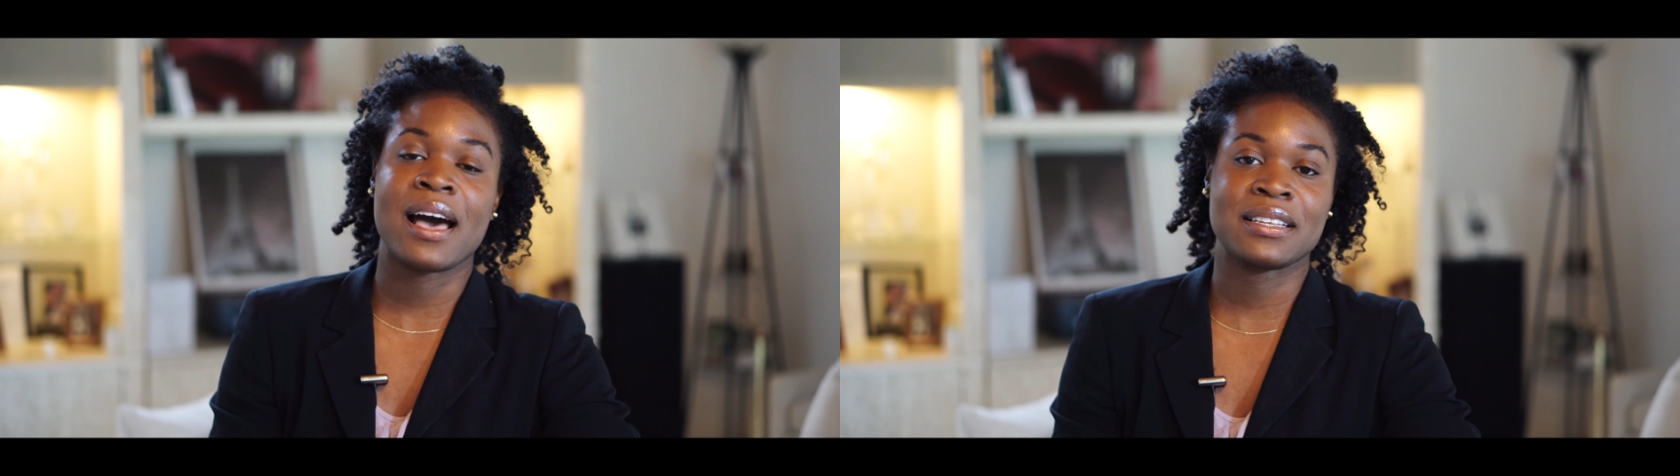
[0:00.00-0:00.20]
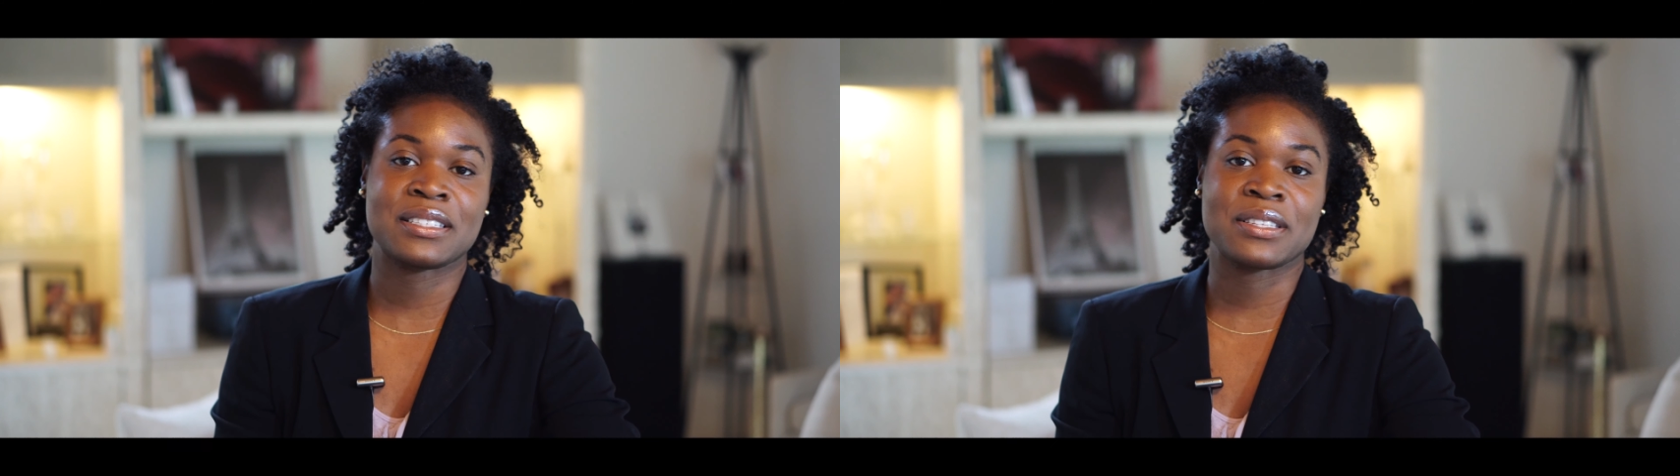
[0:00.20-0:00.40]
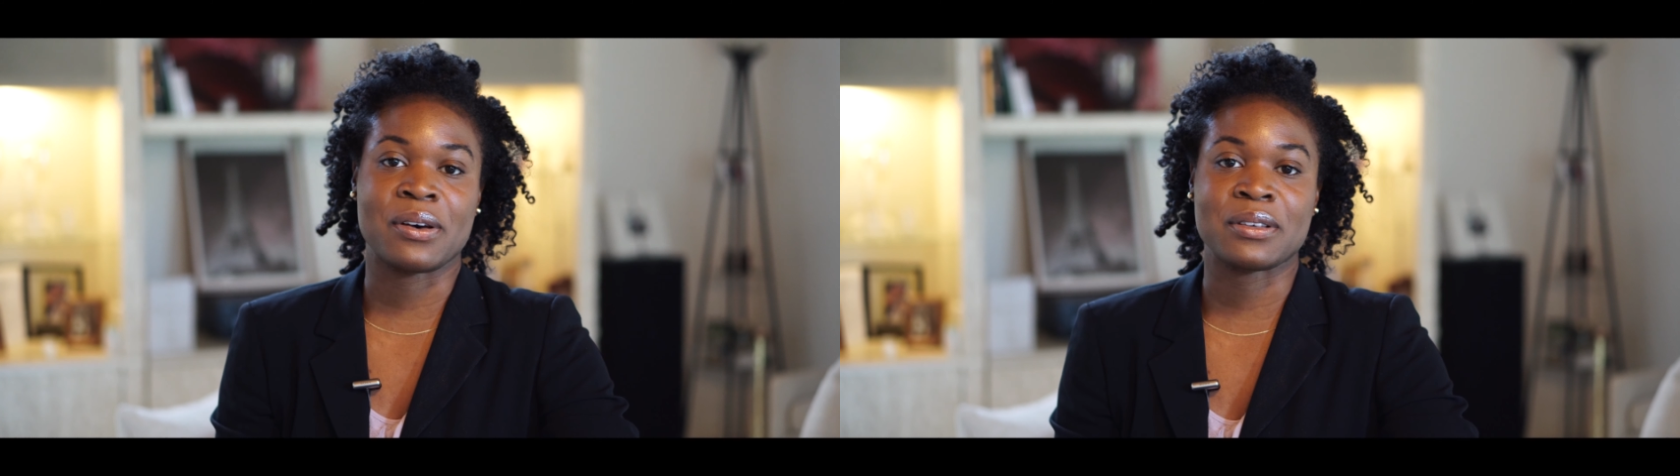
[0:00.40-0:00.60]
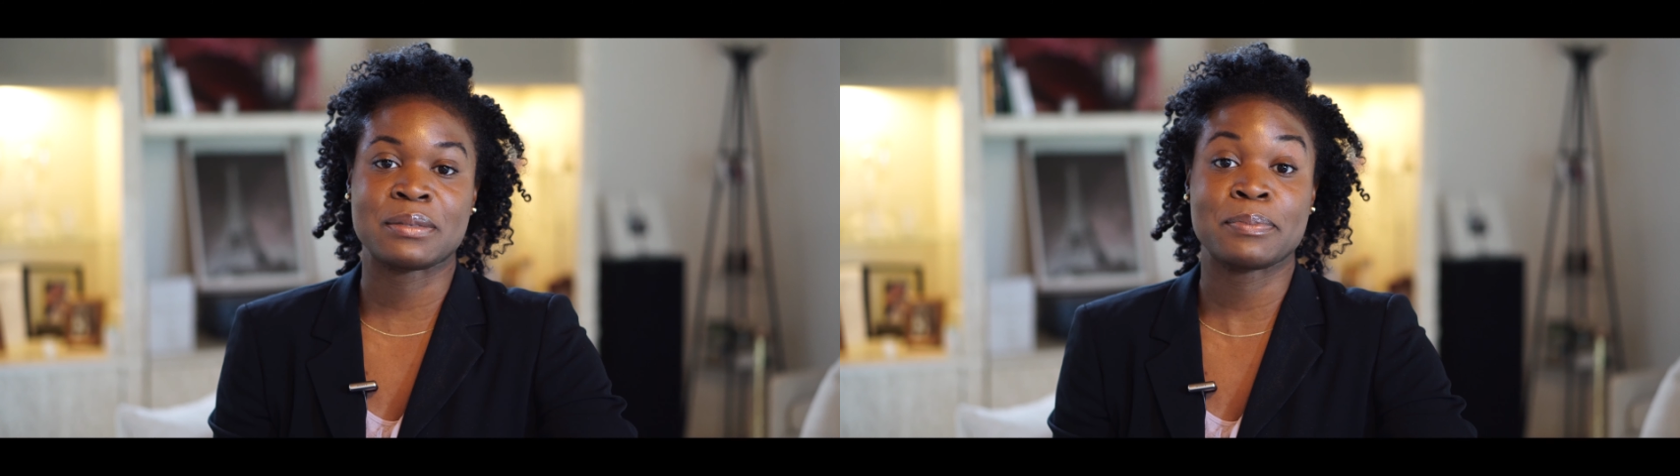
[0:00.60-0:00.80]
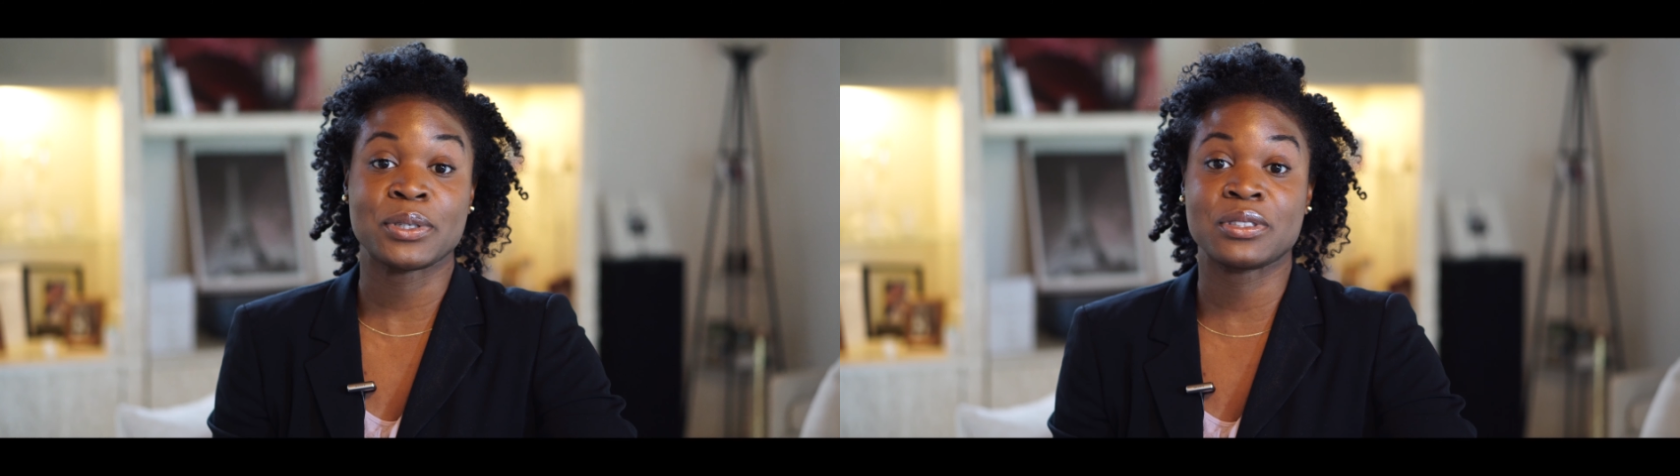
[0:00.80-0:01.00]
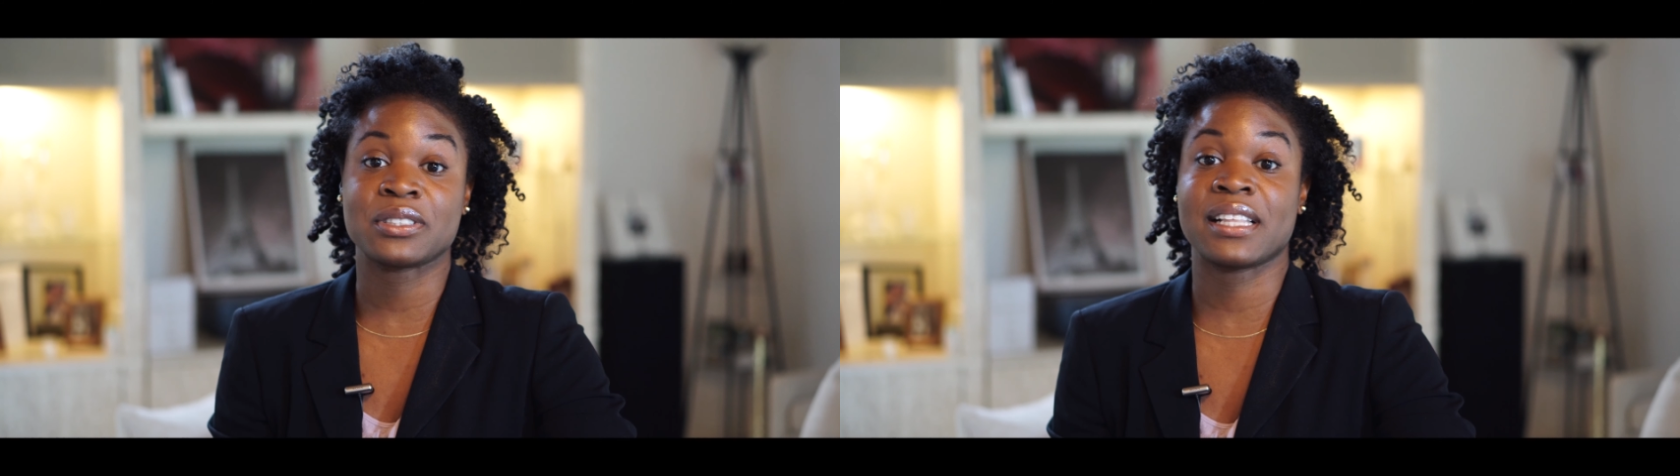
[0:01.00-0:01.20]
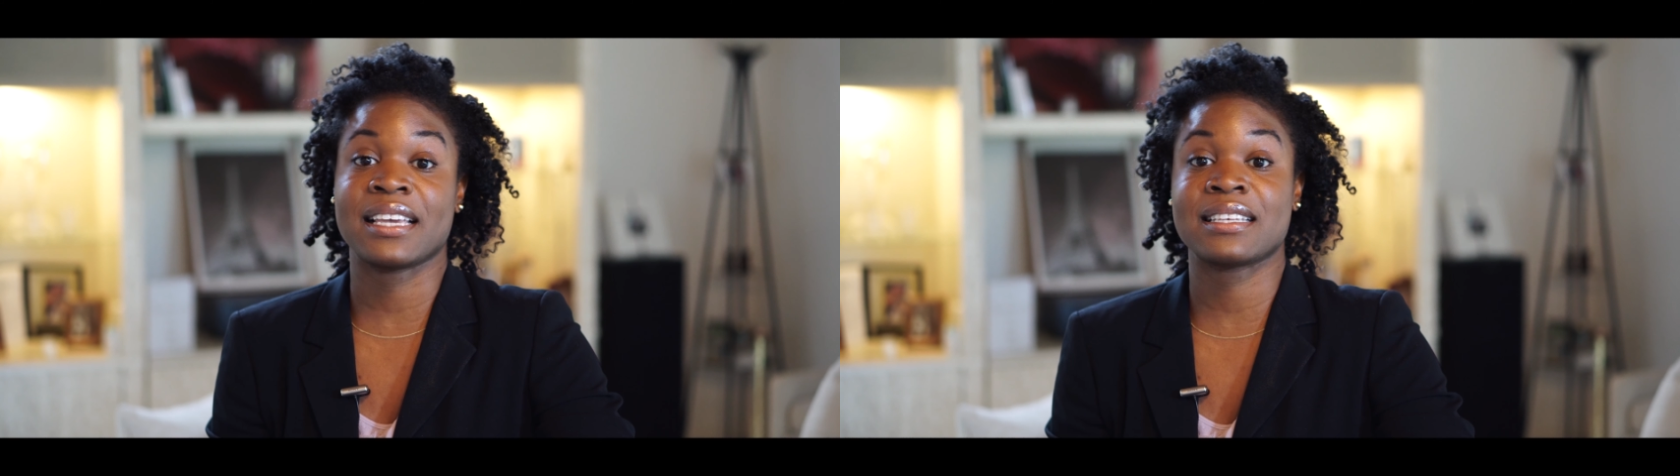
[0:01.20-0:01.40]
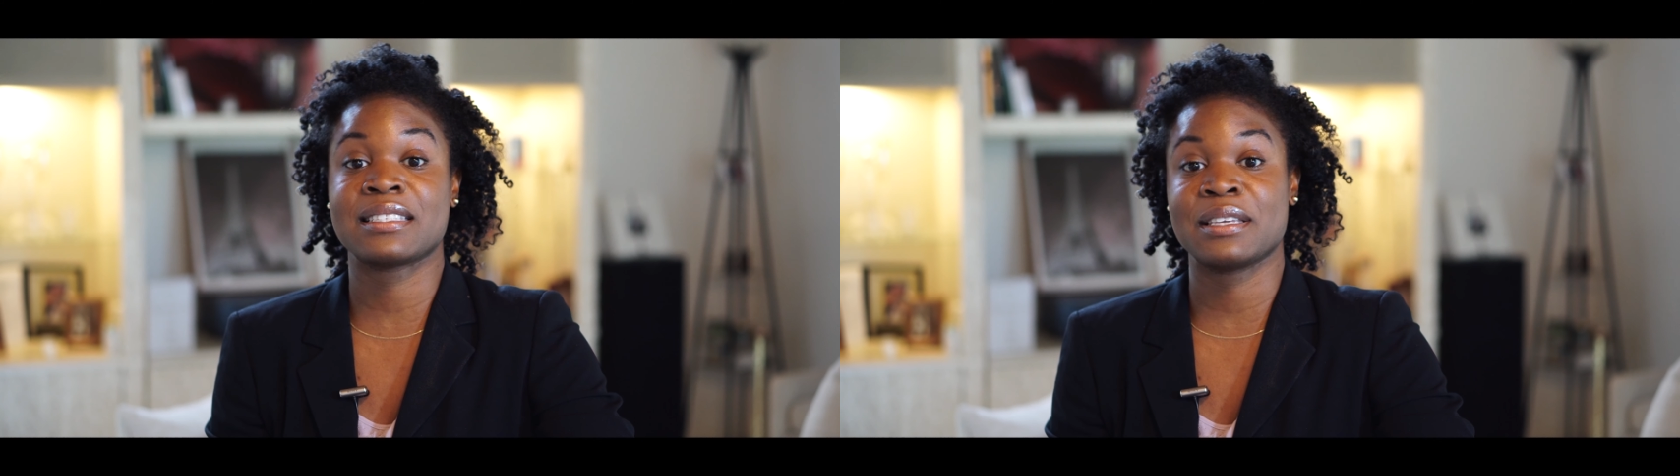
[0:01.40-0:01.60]
Pine Sol's Build Your
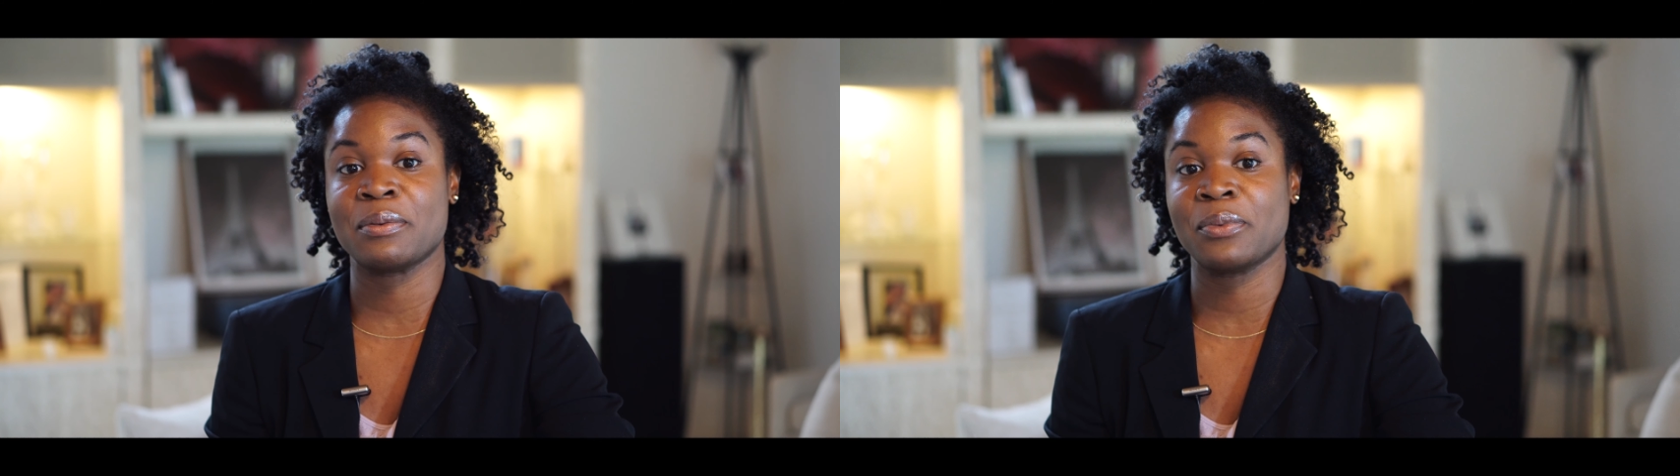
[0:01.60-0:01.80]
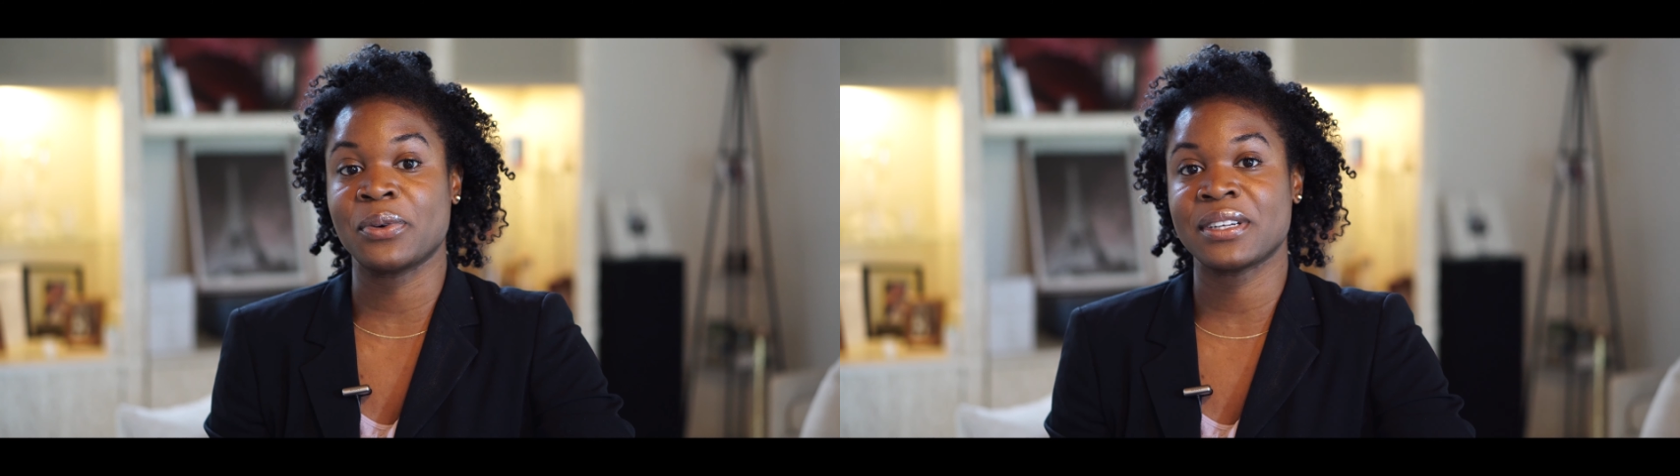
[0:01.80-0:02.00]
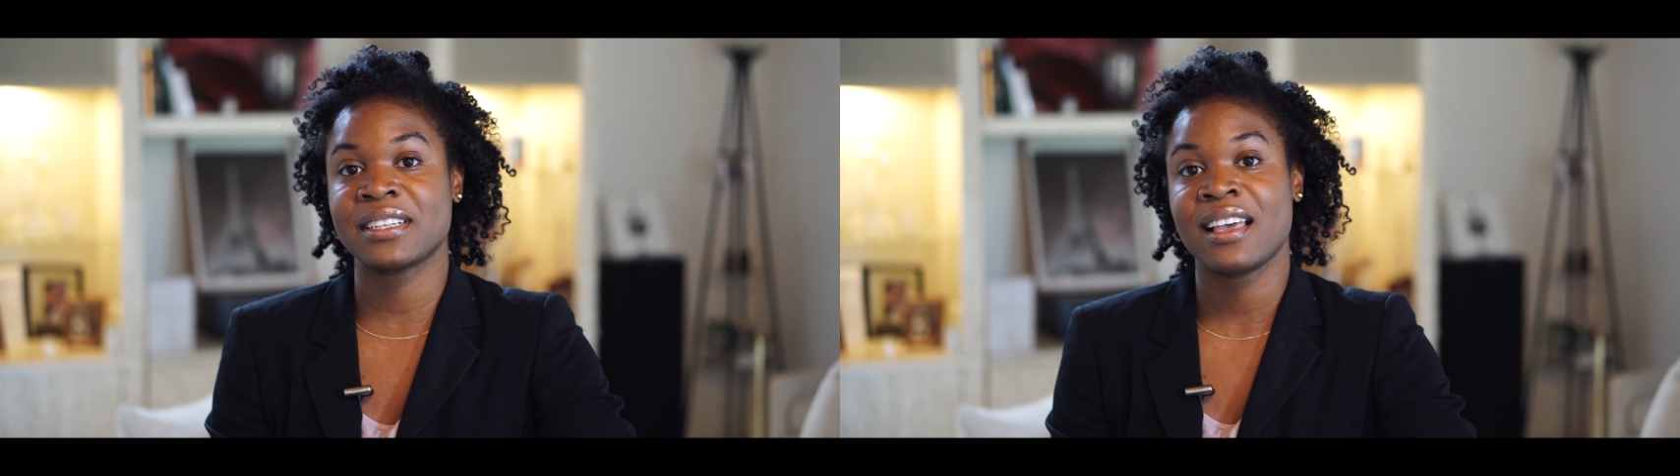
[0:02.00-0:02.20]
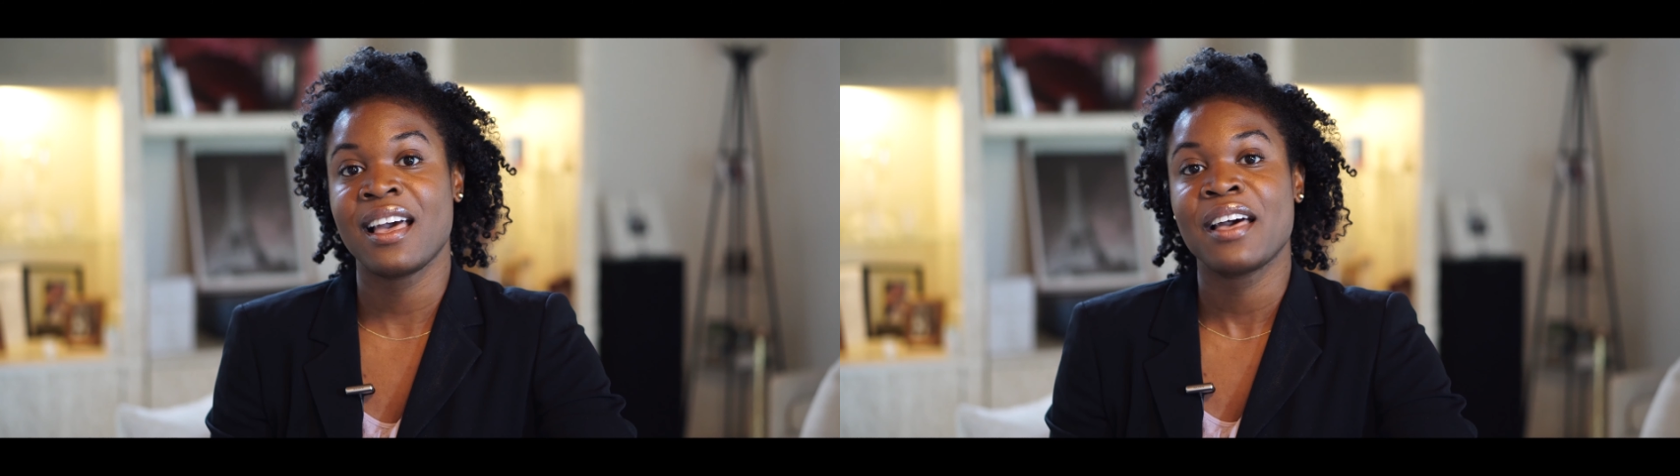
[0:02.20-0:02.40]
Legacy Award,